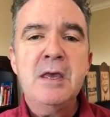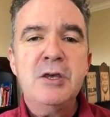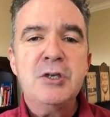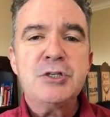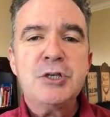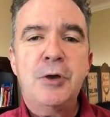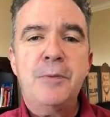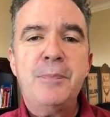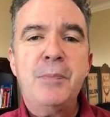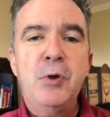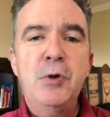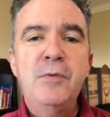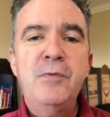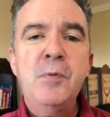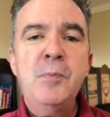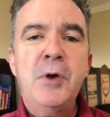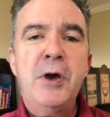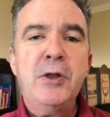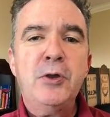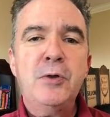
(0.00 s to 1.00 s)
So,
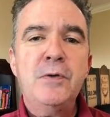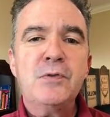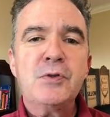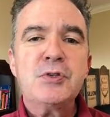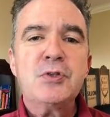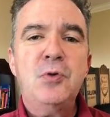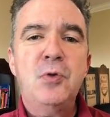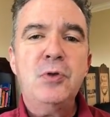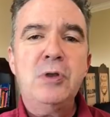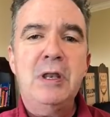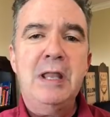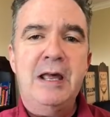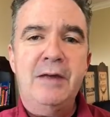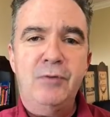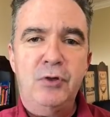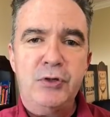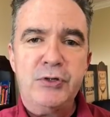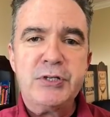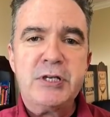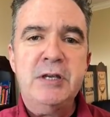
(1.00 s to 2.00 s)
overbought, oversold
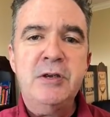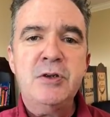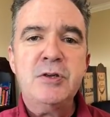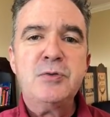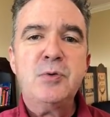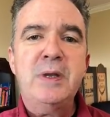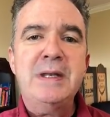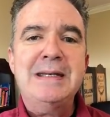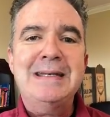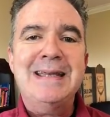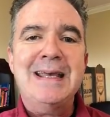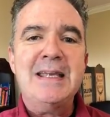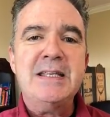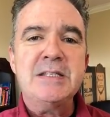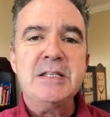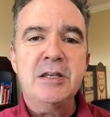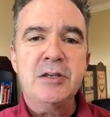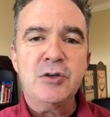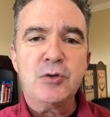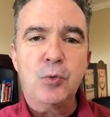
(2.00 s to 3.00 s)
levels. Here's what
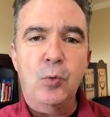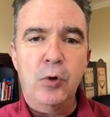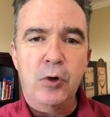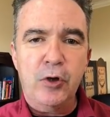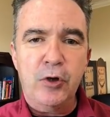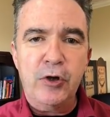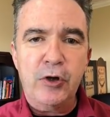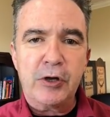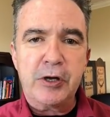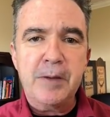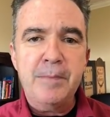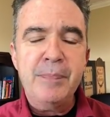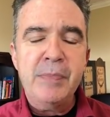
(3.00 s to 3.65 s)
doesn't work.